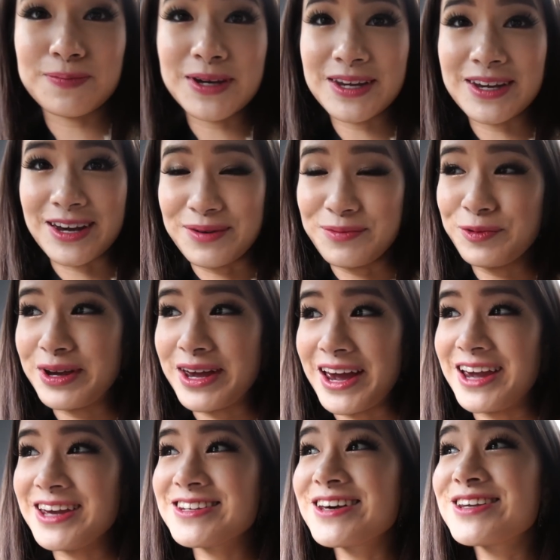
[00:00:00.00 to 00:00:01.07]
p m We
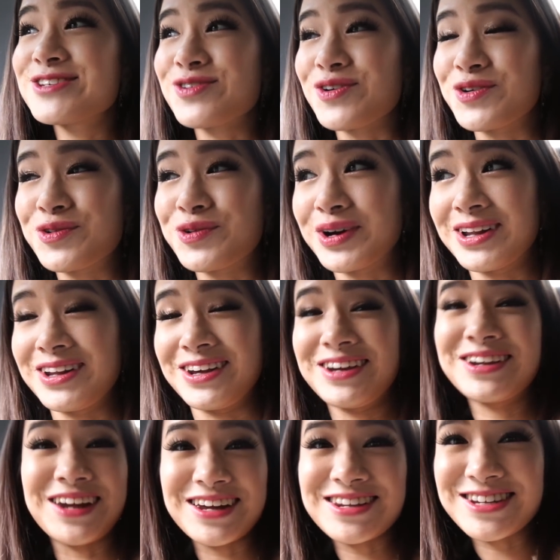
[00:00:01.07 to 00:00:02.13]
ate so quickly
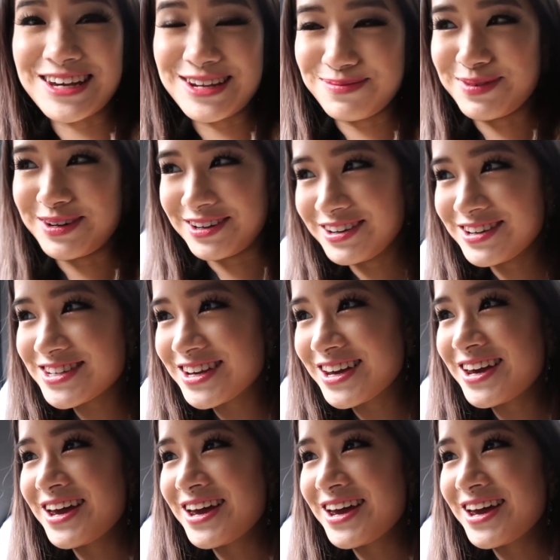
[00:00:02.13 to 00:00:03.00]
in like ten minutes,